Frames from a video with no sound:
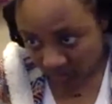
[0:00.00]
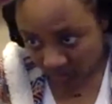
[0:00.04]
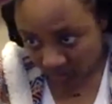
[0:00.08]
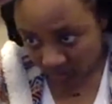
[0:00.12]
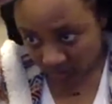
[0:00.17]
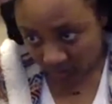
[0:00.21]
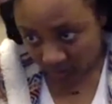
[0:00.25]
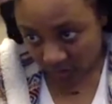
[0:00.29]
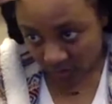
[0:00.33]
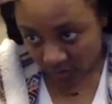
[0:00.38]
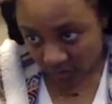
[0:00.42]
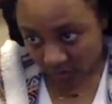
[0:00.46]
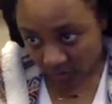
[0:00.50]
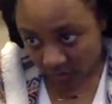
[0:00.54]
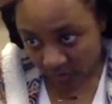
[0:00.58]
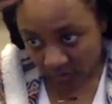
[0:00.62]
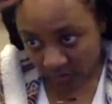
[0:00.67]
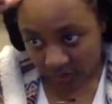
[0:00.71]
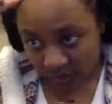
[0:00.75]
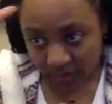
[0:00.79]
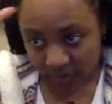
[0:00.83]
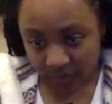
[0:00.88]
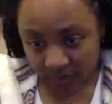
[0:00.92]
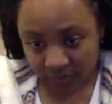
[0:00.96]
So we're
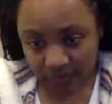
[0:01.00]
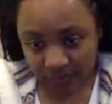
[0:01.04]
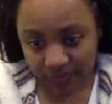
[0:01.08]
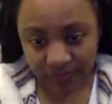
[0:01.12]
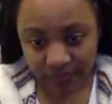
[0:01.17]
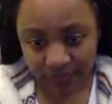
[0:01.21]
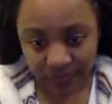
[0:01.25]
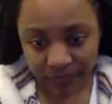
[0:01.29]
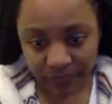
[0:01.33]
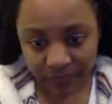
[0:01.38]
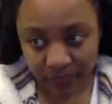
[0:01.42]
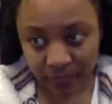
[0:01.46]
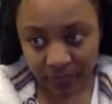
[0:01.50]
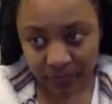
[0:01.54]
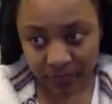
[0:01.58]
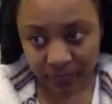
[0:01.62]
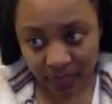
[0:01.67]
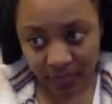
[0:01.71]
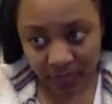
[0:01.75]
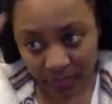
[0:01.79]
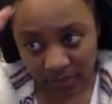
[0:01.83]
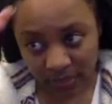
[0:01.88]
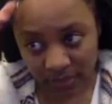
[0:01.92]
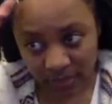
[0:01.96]
finna
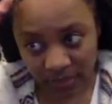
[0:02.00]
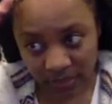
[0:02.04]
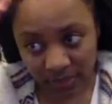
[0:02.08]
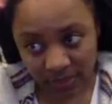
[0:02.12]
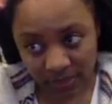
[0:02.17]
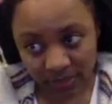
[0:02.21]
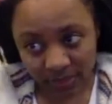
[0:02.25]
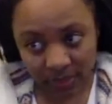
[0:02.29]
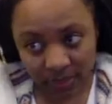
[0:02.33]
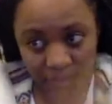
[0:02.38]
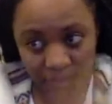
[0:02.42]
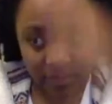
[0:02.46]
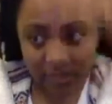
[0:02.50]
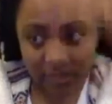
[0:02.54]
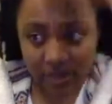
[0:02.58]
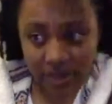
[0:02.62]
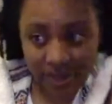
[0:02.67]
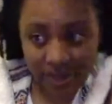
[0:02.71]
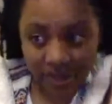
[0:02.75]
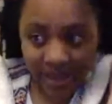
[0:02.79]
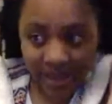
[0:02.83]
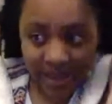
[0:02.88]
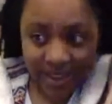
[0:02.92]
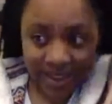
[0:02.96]
get these edges
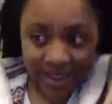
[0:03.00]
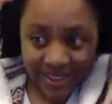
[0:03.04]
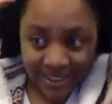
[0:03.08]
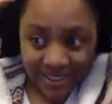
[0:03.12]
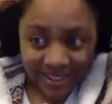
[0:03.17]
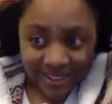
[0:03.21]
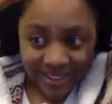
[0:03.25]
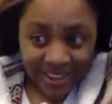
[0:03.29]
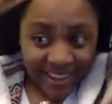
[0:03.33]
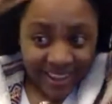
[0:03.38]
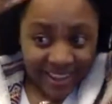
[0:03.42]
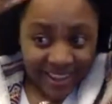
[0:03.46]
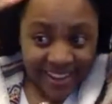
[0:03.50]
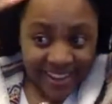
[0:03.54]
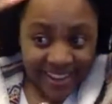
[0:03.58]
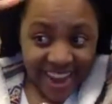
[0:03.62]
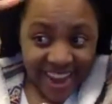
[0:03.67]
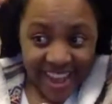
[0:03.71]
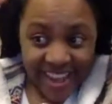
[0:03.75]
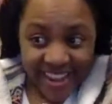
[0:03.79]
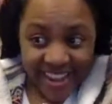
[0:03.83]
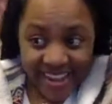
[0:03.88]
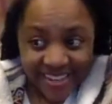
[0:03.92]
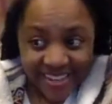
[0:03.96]

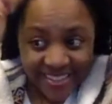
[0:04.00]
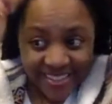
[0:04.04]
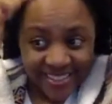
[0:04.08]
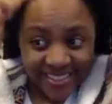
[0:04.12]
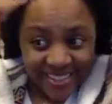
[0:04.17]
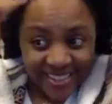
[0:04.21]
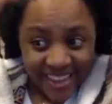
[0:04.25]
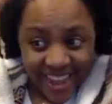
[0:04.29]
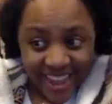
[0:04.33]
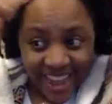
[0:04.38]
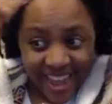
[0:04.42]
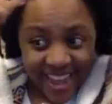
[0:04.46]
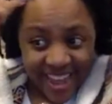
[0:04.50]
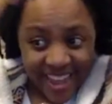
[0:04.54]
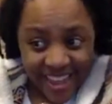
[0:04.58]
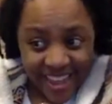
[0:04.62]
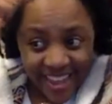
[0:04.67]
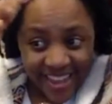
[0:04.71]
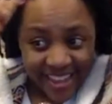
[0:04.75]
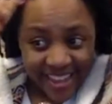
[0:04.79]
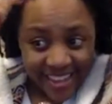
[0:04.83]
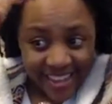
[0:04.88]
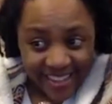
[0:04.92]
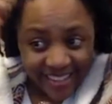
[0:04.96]
laid and
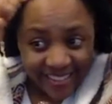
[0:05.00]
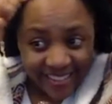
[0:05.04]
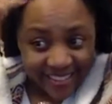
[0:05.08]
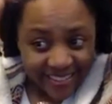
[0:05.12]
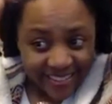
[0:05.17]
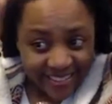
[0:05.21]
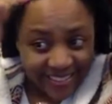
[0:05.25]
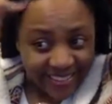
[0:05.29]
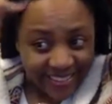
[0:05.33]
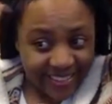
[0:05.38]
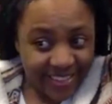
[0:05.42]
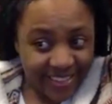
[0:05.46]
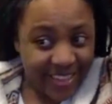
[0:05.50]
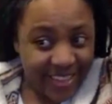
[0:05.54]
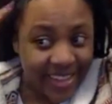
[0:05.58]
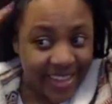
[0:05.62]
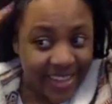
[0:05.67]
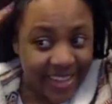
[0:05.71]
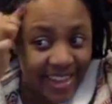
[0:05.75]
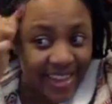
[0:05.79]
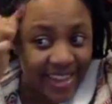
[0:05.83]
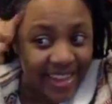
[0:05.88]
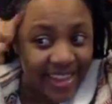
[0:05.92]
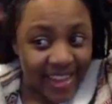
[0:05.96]
slayed.
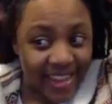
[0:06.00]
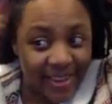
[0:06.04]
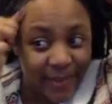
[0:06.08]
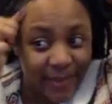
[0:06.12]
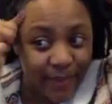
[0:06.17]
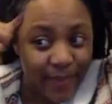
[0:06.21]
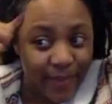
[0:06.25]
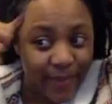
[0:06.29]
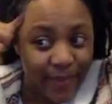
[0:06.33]
Yep,